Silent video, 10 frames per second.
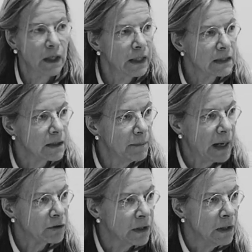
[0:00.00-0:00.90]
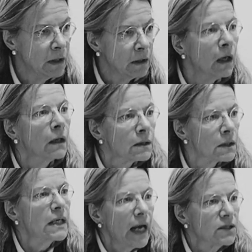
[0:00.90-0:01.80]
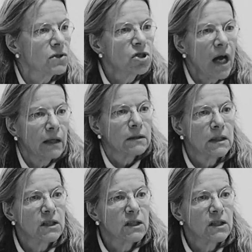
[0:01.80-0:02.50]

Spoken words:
it's about they had the chance,